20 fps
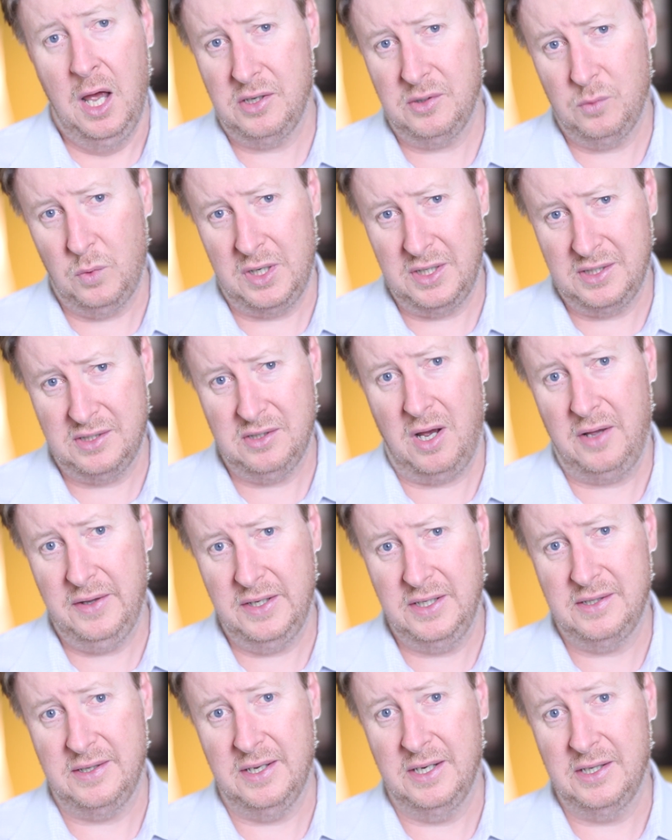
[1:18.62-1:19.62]
When I saw
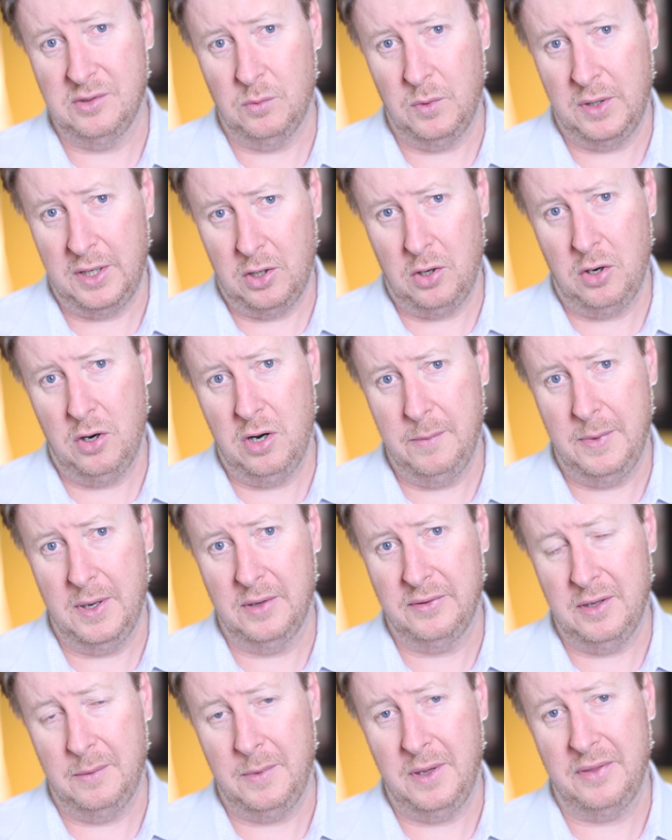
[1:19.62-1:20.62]
these things and when I heard
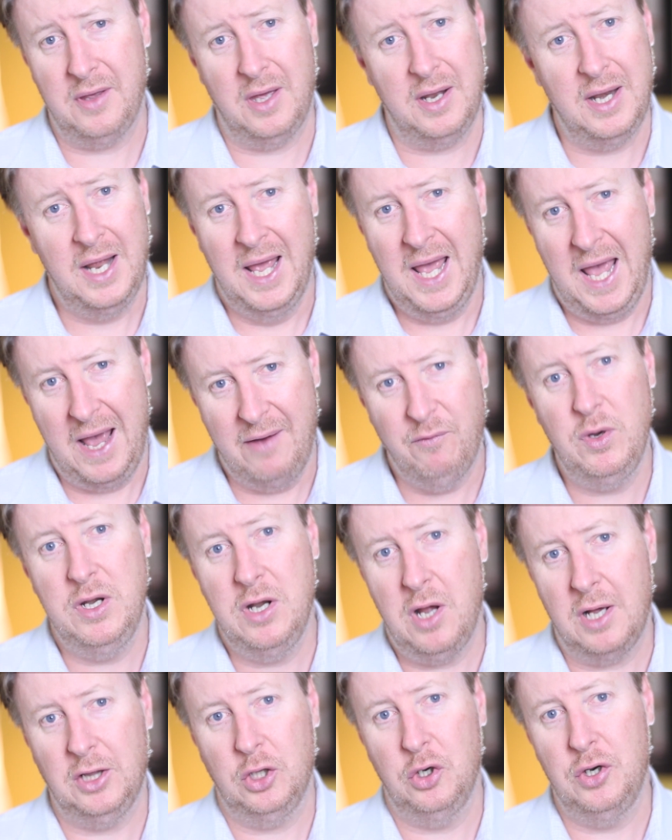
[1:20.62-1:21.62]
about them, I thought, have we
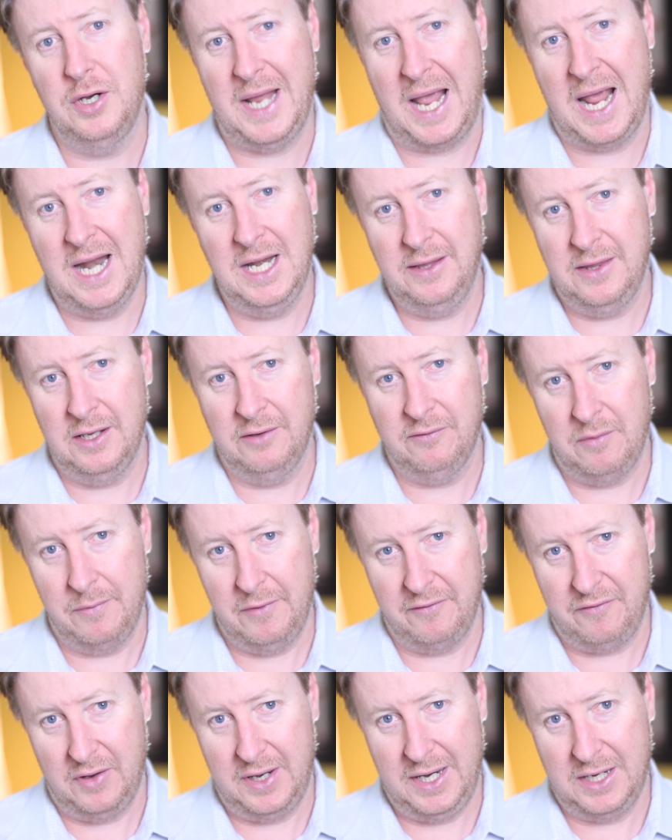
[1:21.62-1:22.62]
not learned anything from
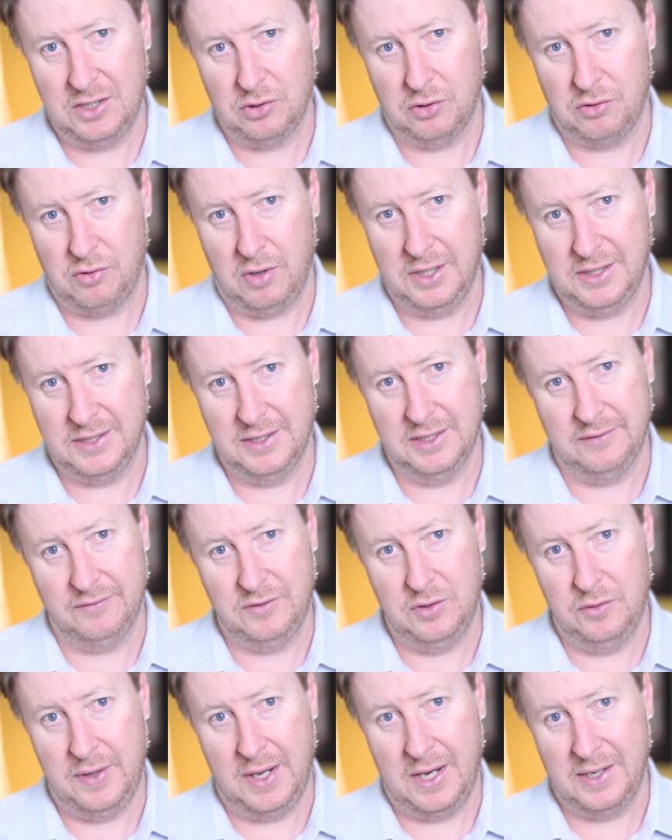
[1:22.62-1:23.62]
the financial crisis of
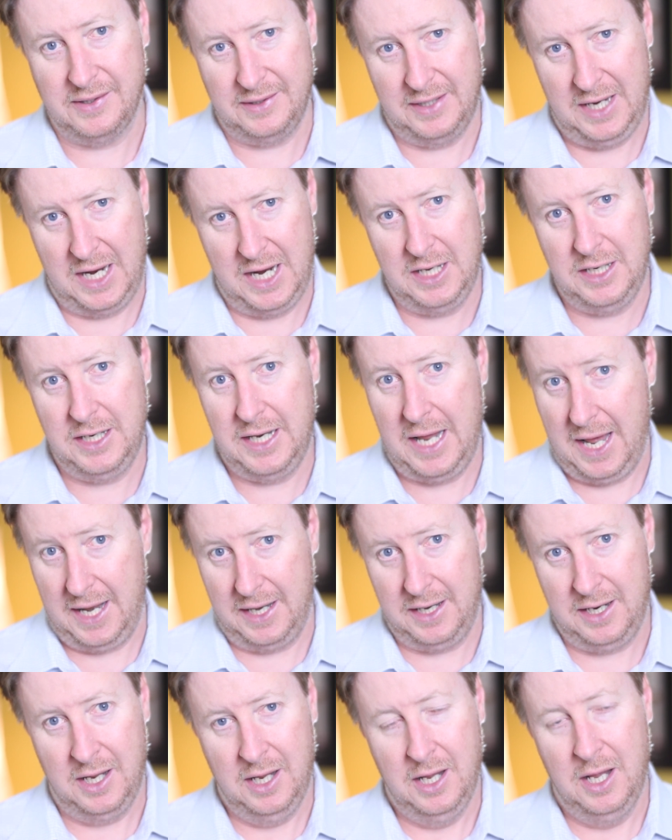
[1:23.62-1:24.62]
2008
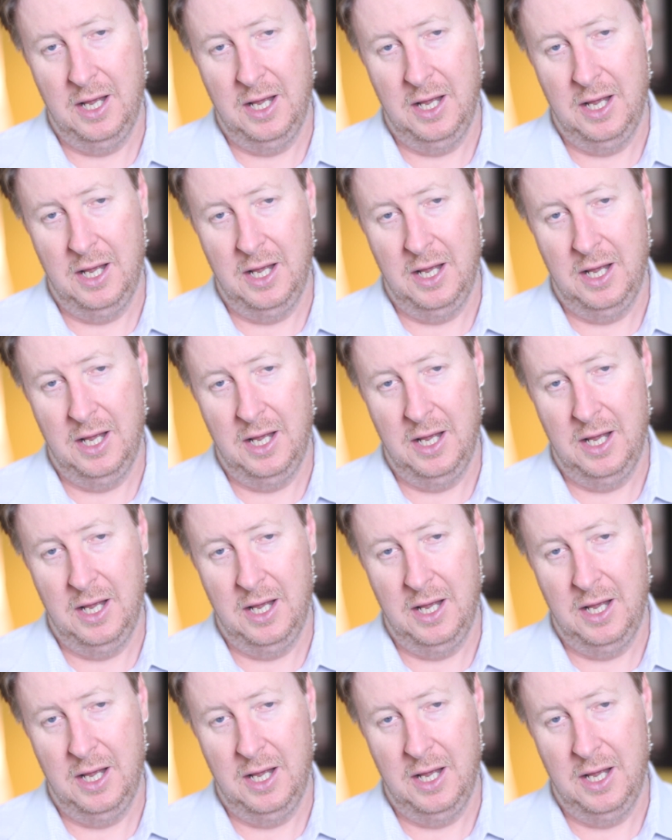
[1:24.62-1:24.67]
yet?